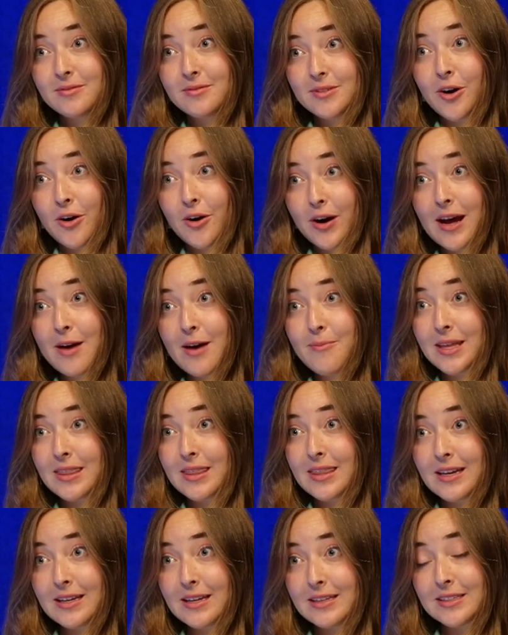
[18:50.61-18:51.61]
growing up. I
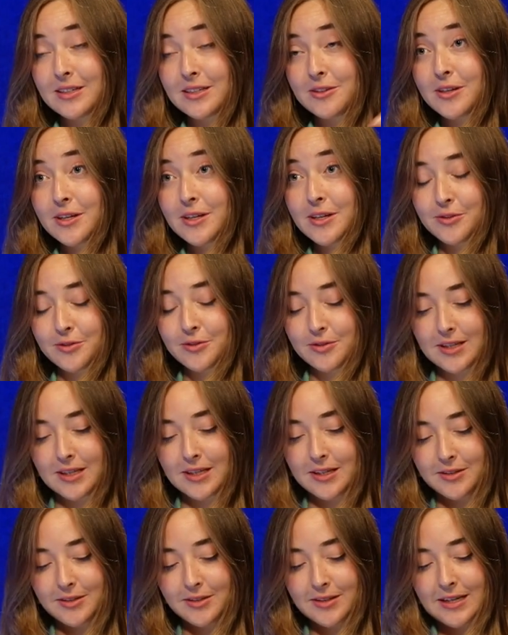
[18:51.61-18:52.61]
think it's a critical
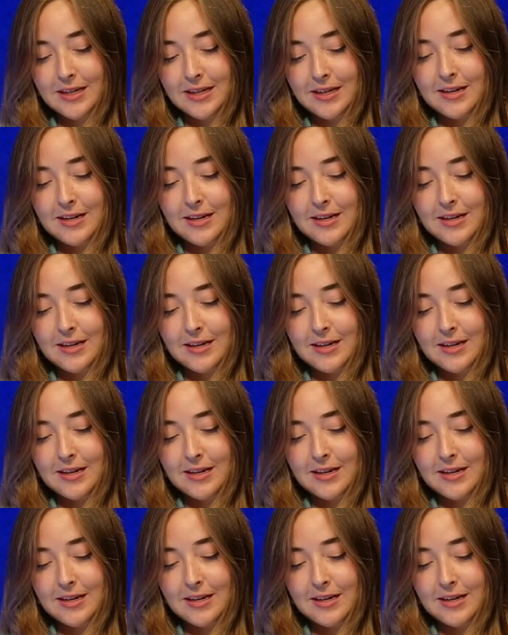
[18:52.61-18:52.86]
skill.